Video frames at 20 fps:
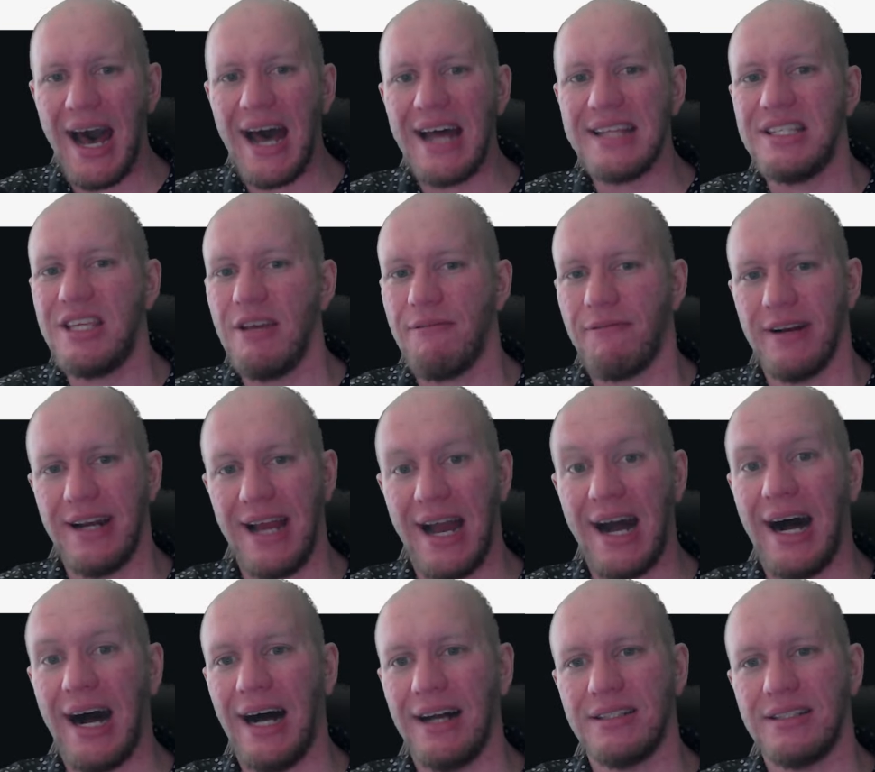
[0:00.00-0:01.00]
different
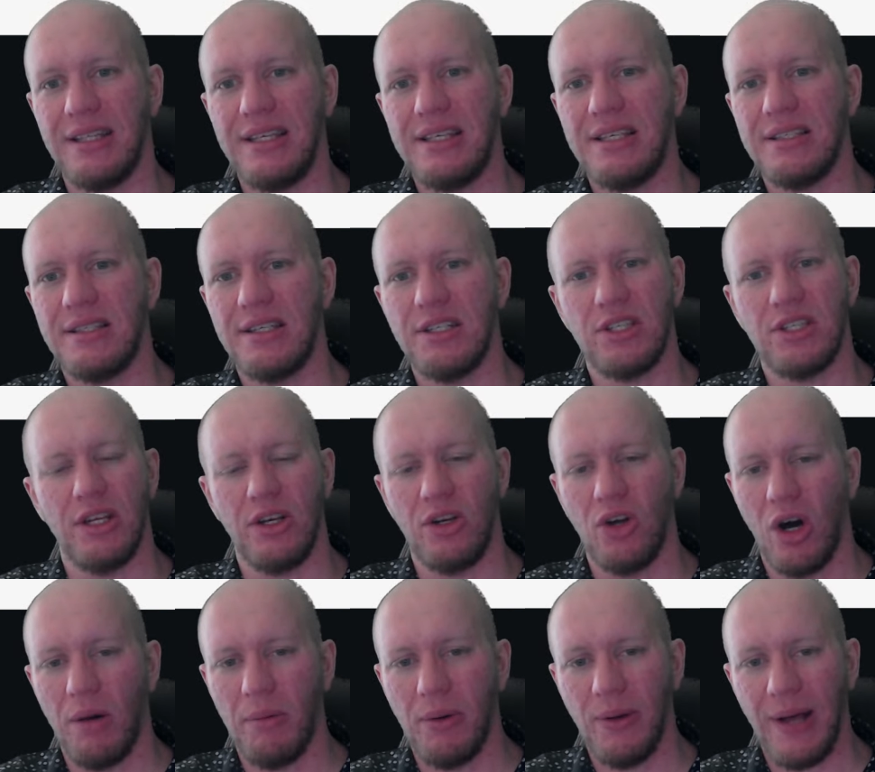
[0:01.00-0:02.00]
art. This is just the
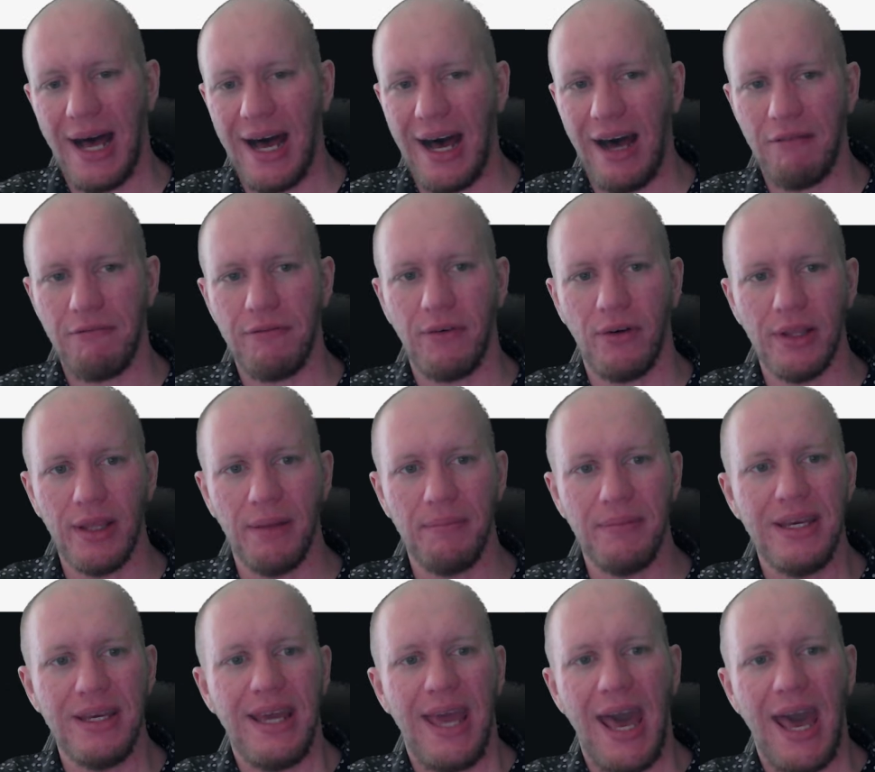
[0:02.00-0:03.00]
normal art for them.
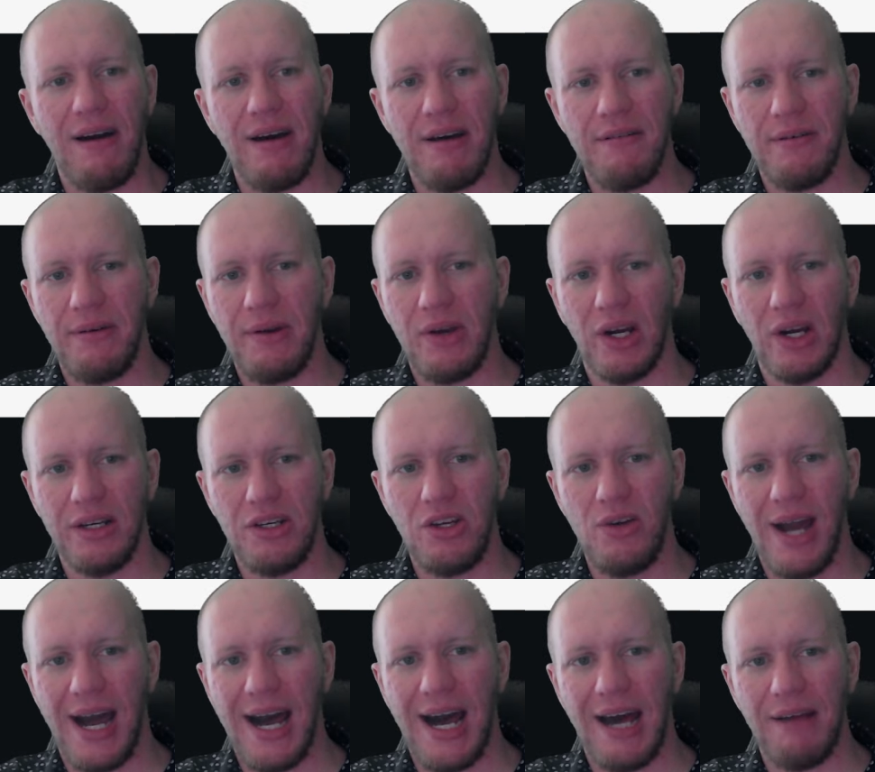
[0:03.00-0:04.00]
However, we've got
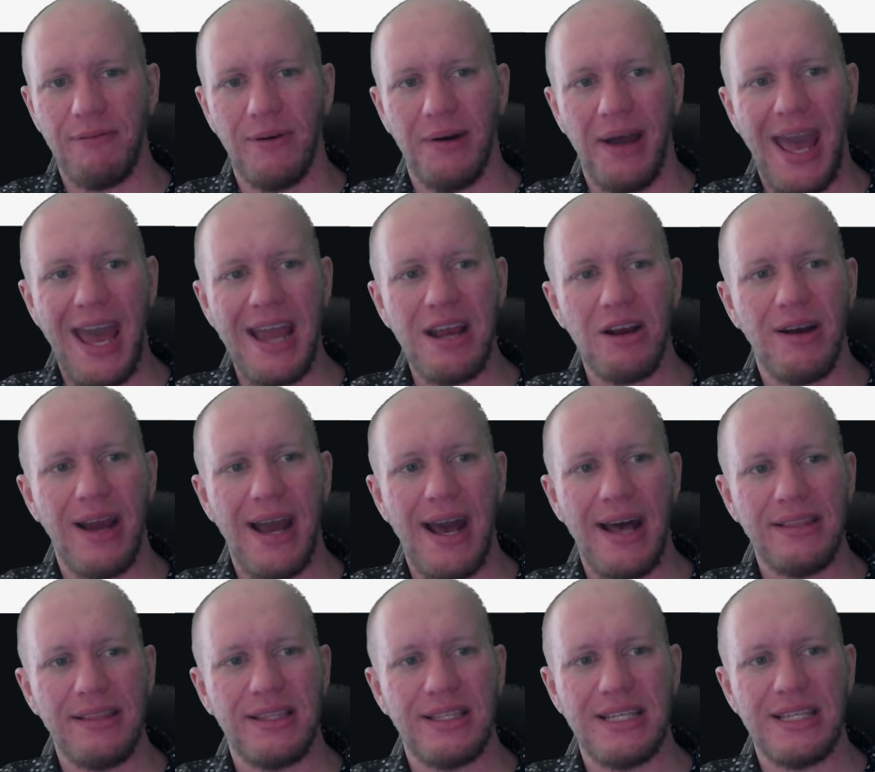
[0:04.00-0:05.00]
new art for
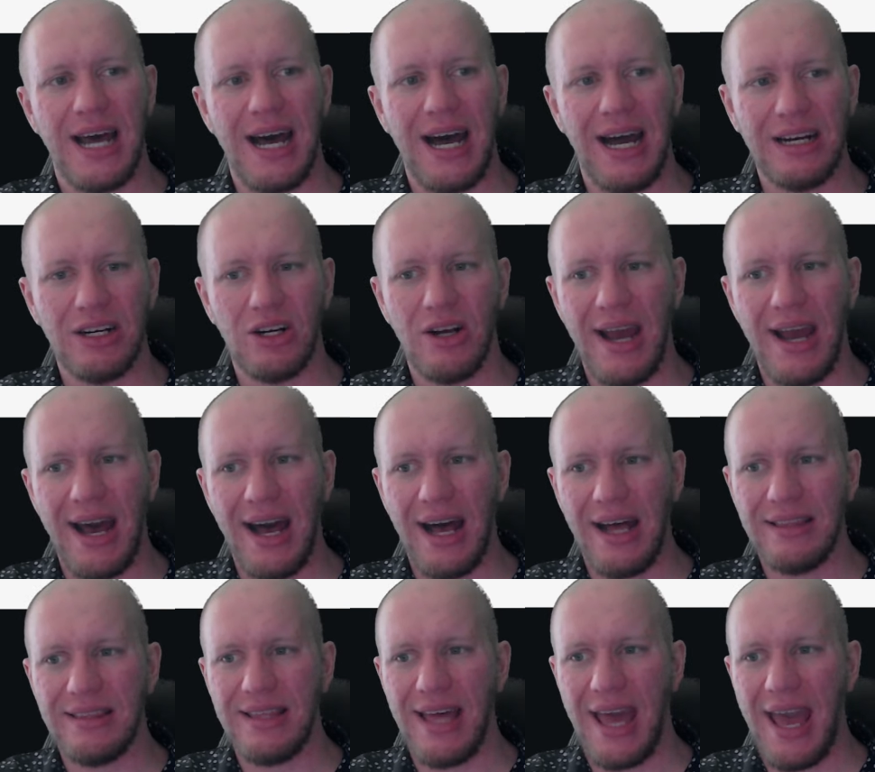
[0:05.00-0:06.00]
Angrath,
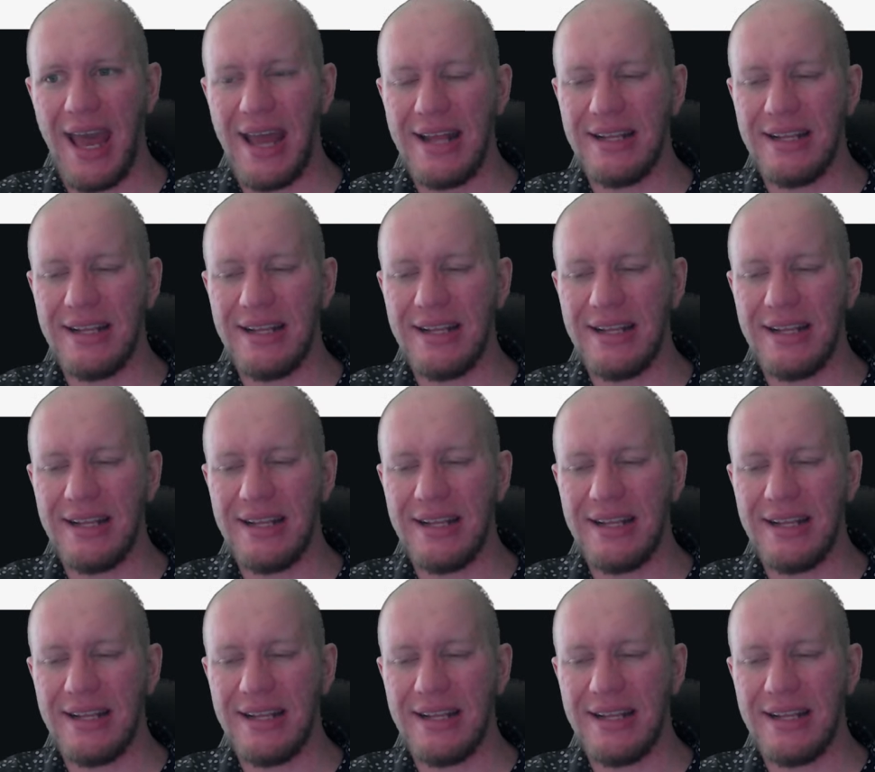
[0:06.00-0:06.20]
Tarngrath, and